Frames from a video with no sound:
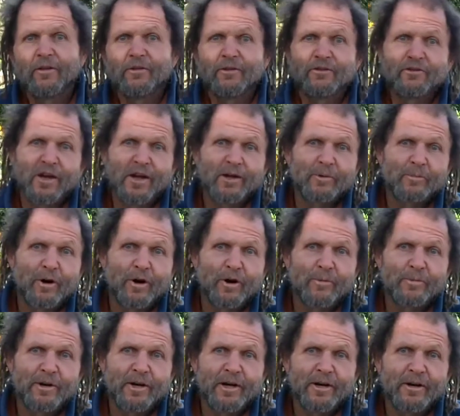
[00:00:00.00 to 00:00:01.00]
The Santa
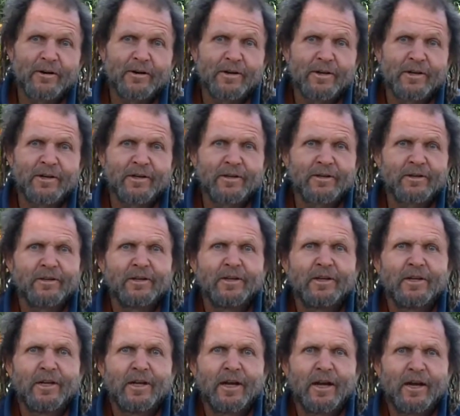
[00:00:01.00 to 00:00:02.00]
Barbara area
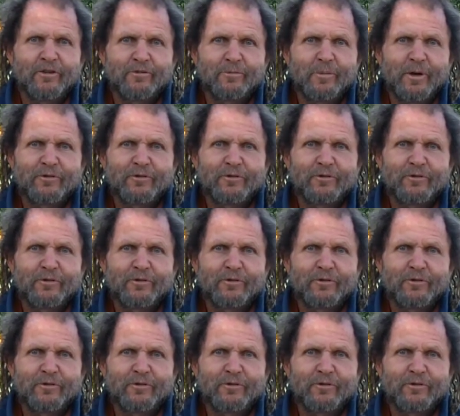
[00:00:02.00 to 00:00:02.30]
has